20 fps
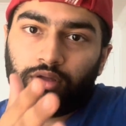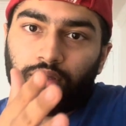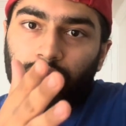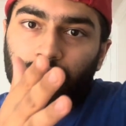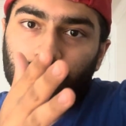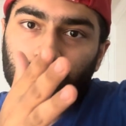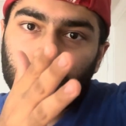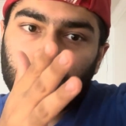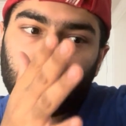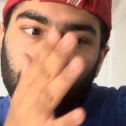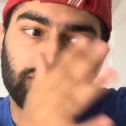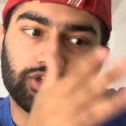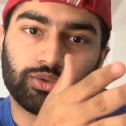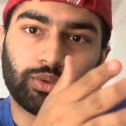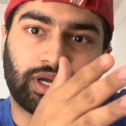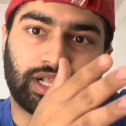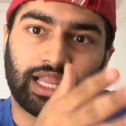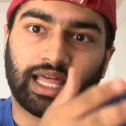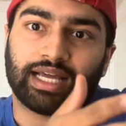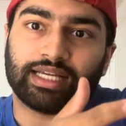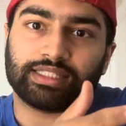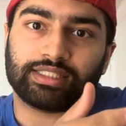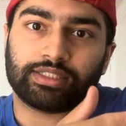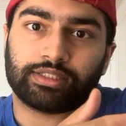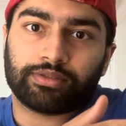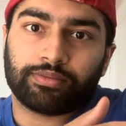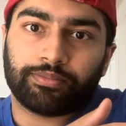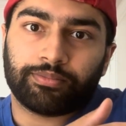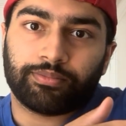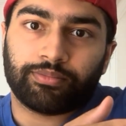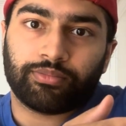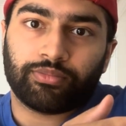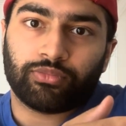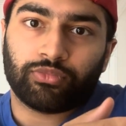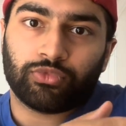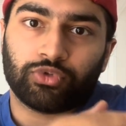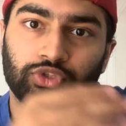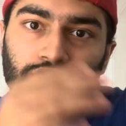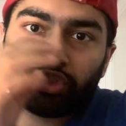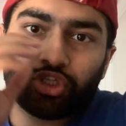you get into a class,
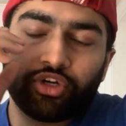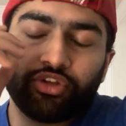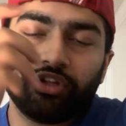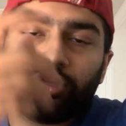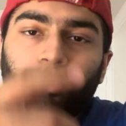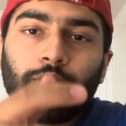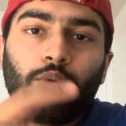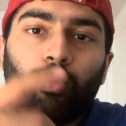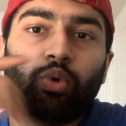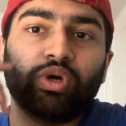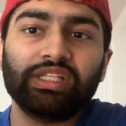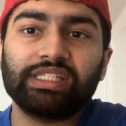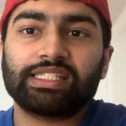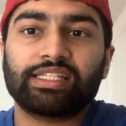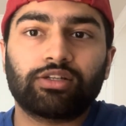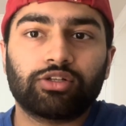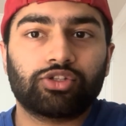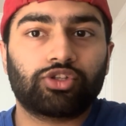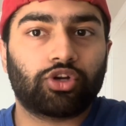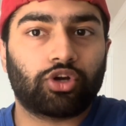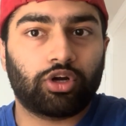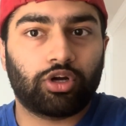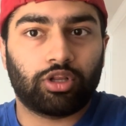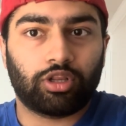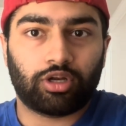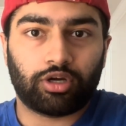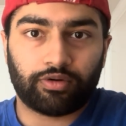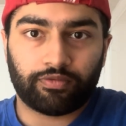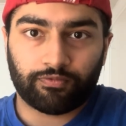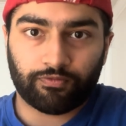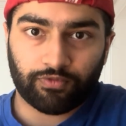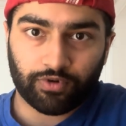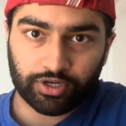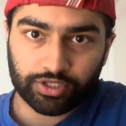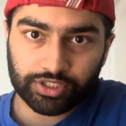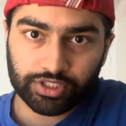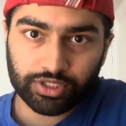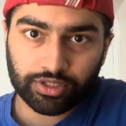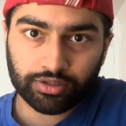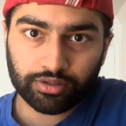start thinking about what skills you're gonna learn
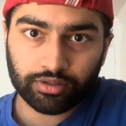first.